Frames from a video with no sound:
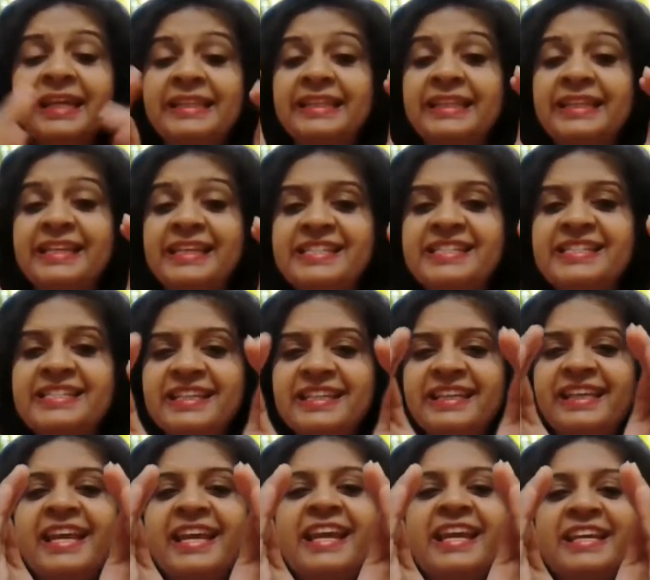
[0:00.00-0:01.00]
The
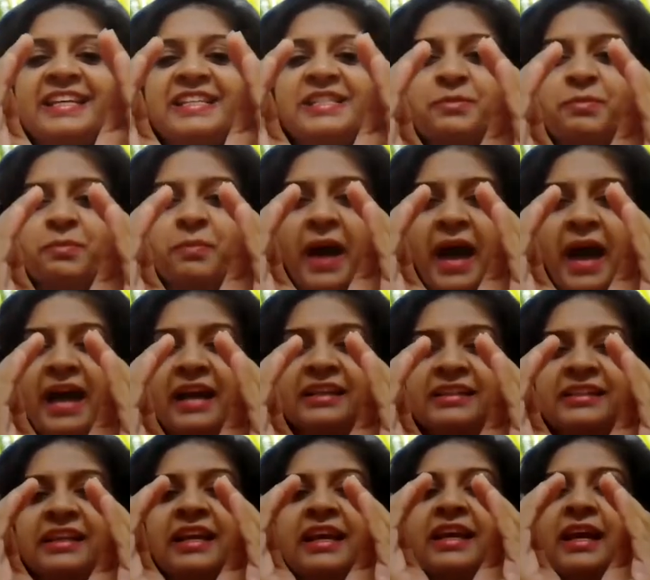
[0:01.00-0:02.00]
kidney is
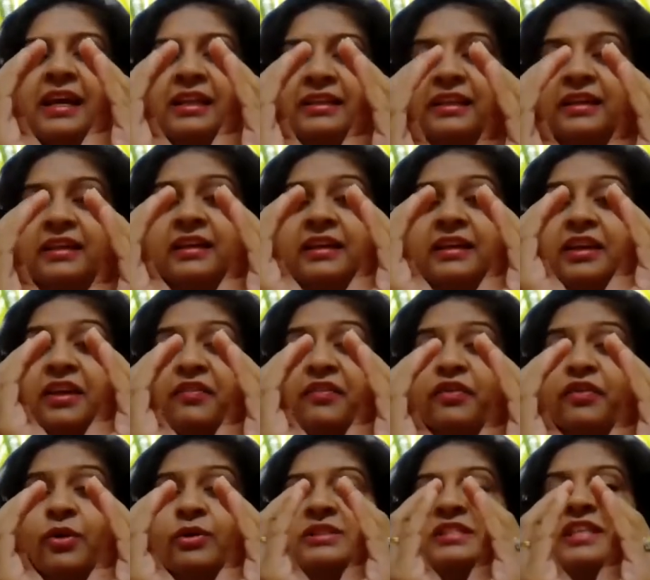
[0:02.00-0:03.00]
packed, the
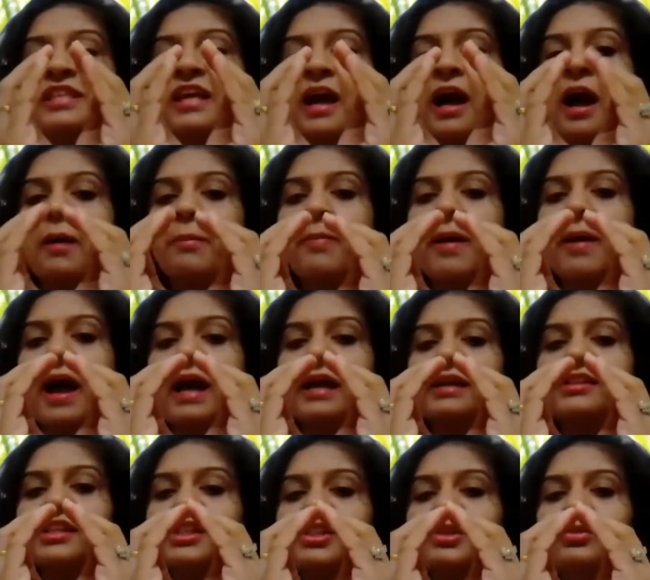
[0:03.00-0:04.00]
nephrons, they are
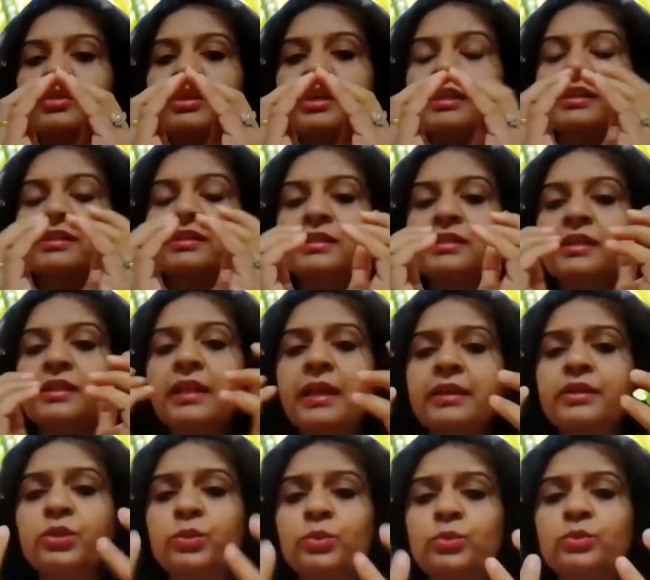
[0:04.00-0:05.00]
packed into the kidney
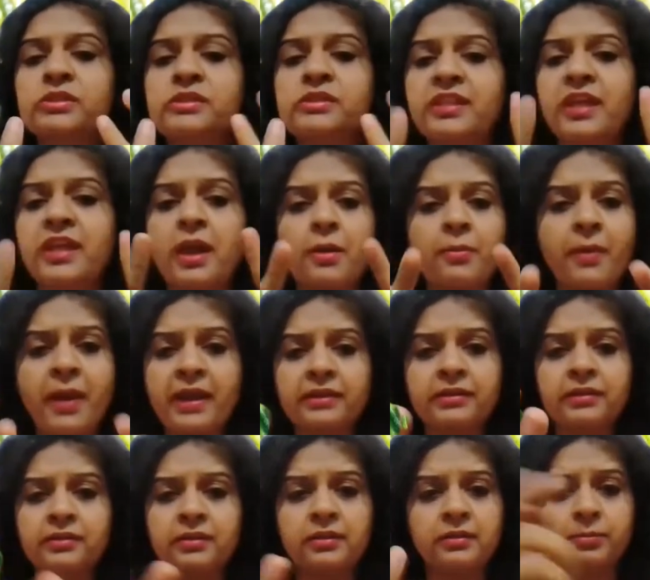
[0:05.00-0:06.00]
like noodles, they are packed
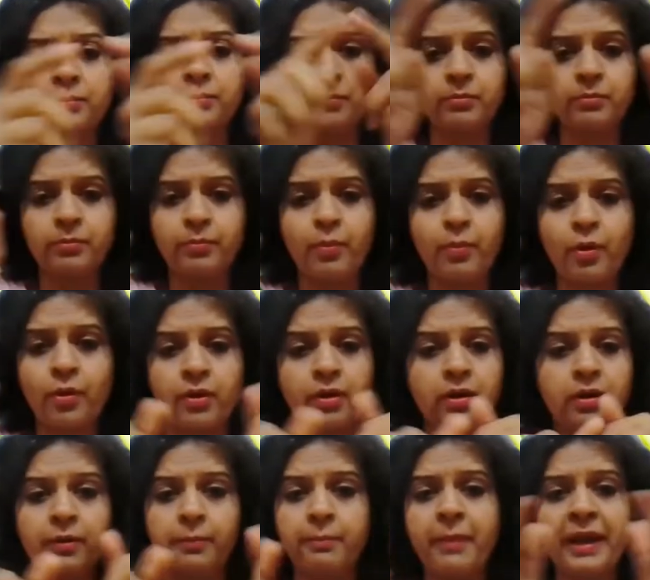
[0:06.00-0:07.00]
in the
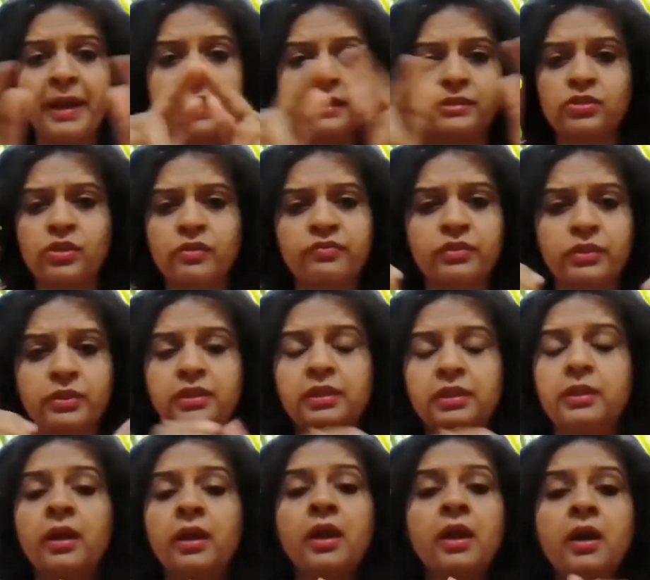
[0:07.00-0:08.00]
packet of
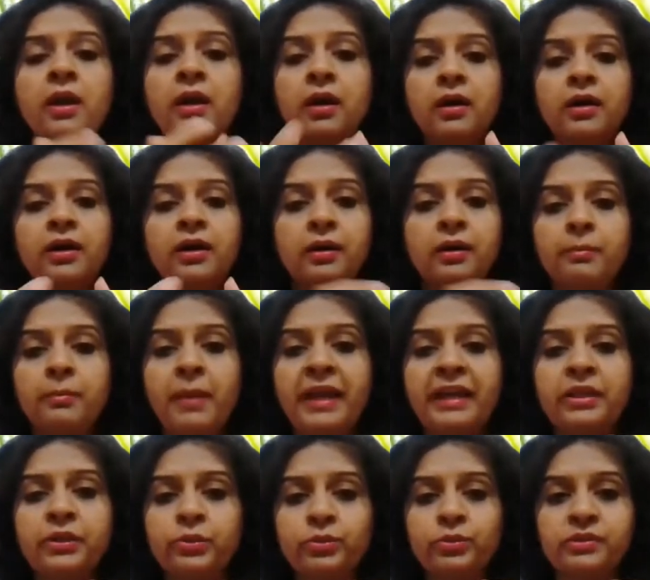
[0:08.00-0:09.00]
the
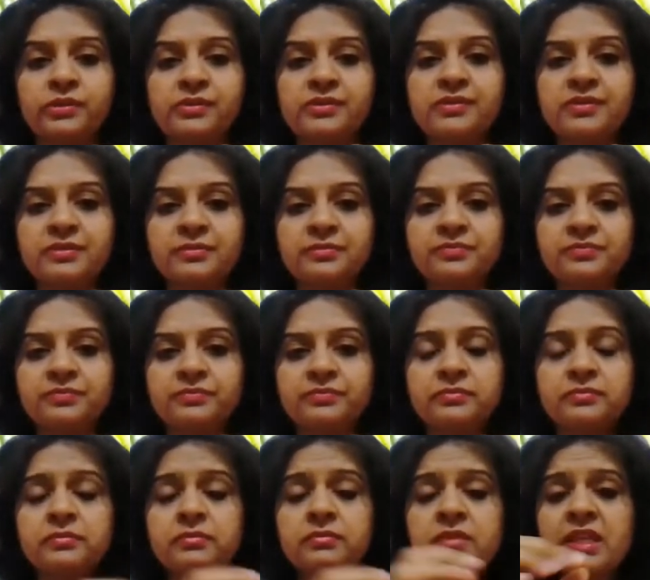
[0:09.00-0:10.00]
Maggi noodles.
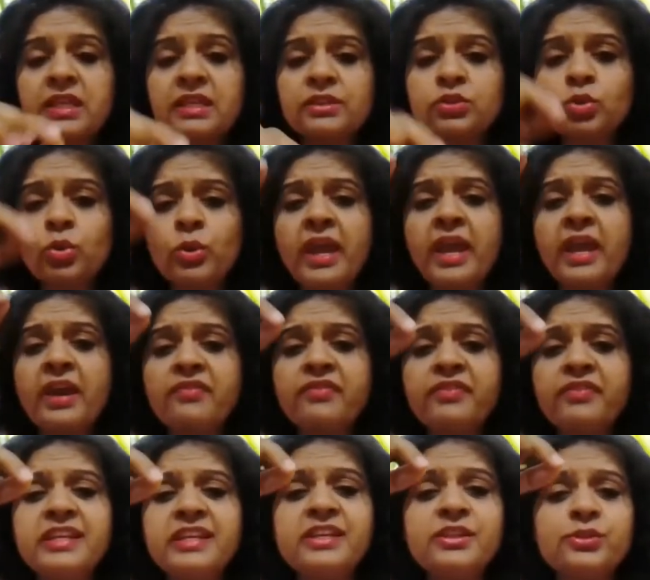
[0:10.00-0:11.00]
So
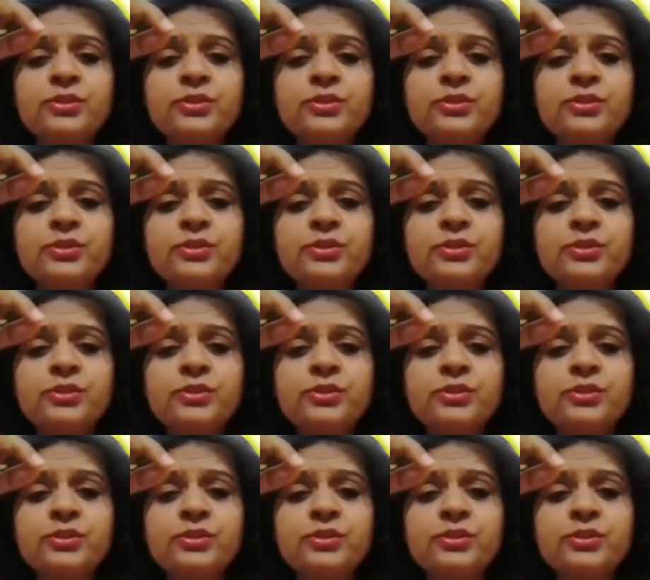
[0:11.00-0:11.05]
every